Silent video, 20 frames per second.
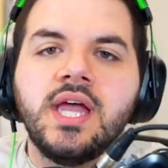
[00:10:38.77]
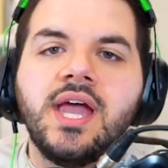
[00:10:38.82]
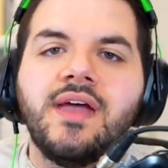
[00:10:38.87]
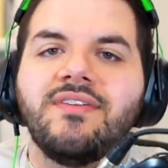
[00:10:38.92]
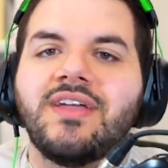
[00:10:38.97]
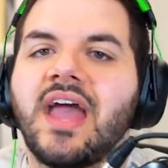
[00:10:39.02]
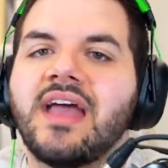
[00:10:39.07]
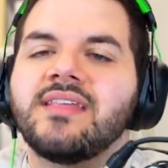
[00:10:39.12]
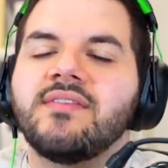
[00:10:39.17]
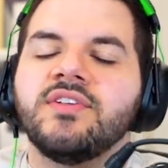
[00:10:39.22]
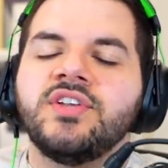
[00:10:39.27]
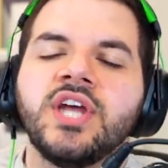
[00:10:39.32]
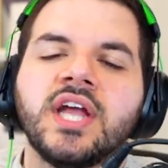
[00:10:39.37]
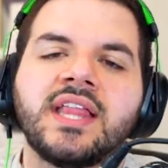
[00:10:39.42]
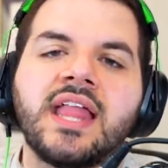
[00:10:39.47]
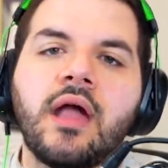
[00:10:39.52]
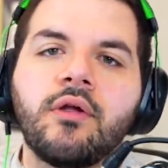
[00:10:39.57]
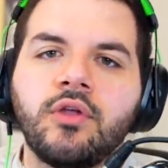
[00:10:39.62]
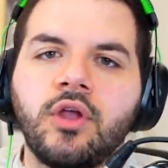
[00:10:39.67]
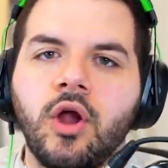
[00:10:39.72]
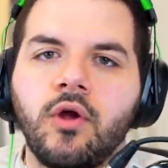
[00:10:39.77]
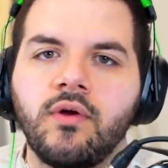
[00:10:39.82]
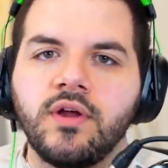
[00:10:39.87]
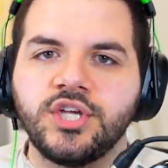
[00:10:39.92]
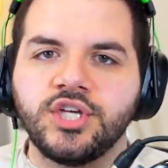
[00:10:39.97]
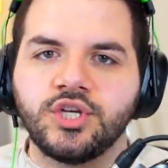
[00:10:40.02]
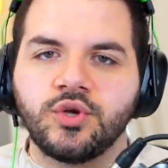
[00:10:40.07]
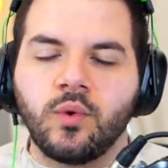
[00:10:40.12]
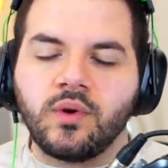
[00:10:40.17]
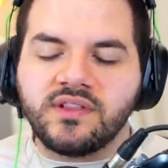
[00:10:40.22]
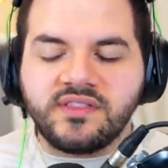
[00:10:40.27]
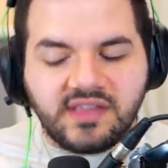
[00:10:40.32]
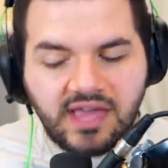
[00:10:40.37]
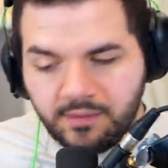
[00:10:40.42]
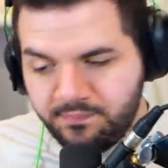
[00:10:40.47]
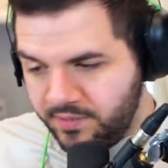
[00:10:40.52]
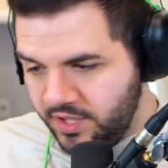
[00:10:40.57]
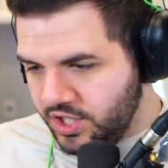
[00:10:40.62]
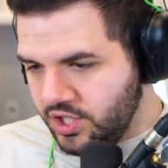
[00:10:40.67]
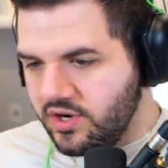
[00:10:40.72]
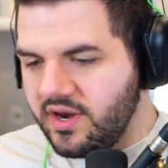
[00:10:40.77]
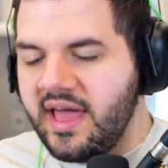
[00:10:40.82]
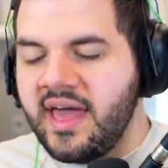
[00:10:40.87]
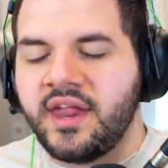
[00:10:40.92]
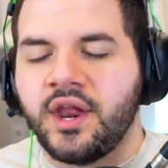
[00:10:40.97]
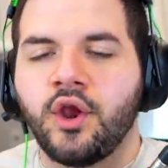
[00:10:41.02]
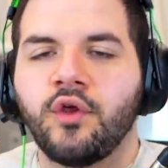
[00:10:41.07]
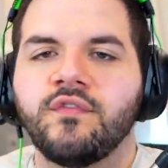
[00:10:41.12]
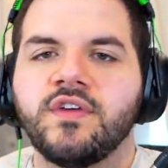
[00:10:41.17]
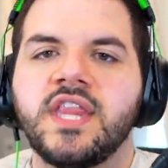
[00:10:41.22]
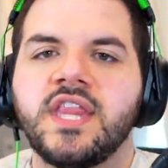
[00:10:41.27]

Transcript: if you guys haven't checked out Courage Shorts yet, be sure to head on over